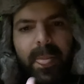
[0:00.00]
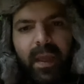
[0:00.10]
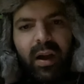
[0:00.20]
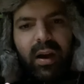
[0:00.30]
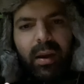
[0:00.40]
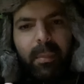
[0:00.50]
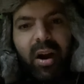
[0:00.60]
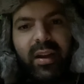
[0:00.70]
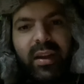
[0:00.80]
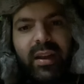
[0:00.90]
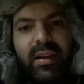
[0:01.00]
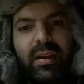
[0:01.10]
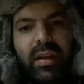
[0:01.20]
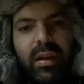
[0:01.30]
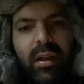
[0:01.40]
market
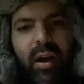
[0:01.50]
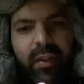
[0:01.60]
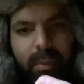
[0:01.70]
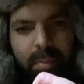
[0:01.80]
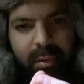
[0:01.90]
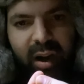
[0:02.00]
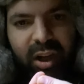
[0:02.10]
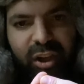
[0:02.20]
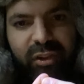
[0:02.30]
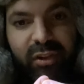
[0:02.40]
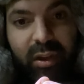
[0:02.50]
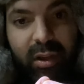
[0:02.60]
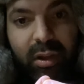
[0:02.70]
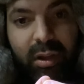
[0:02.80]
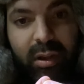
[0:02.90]
on their products.
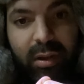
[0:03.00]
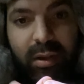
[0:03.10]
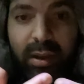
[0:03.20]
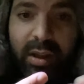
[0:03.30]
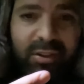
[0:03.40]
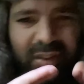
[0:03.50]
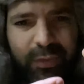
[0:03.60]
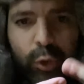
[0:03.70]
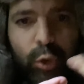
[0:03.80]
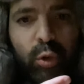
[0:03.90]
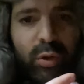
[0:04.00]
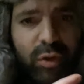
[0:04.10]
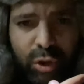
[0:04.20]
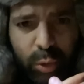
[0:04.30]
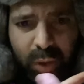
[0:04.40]
I'll just give you
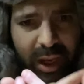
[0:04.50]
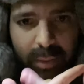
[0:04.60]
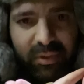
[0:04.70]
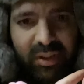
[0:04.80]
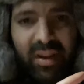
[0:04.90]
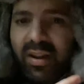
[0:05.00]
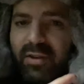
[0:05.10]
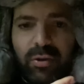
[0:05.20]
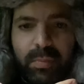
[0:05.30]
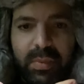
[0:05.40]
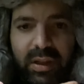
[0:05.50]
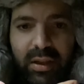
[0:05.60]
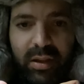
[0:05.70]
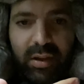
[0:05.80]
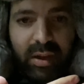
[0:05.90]
two names, and then that should
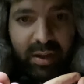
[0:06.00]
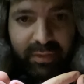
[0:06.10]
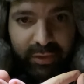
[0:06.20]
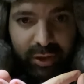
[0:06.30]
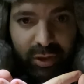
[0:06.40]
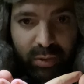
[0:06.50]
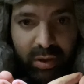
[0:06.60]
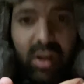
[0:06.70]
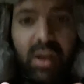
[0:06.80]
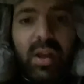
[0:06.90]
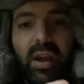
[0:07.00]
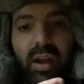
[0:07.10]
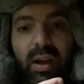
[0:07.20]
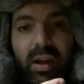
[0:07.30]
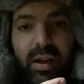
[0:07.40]
be enough for you.
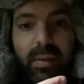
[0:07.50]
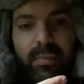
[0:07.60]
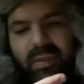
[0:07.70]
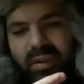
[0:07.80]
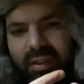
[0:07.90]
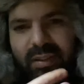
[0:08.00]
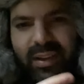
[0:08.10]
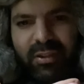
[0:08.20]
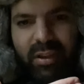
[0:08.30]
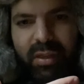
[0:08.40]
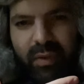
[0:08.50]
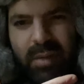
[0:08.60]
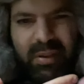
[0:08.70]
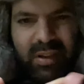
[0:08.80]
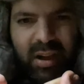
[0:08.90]
Well, it's actually three,
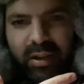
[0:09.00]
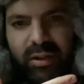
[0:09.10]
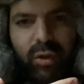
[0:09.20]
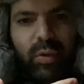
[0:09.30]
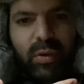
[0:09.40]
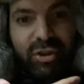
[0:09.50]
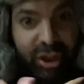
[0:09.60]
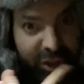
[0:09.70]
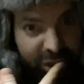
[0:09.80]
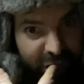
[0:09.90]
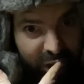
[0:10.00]
but kind of two. Cheech and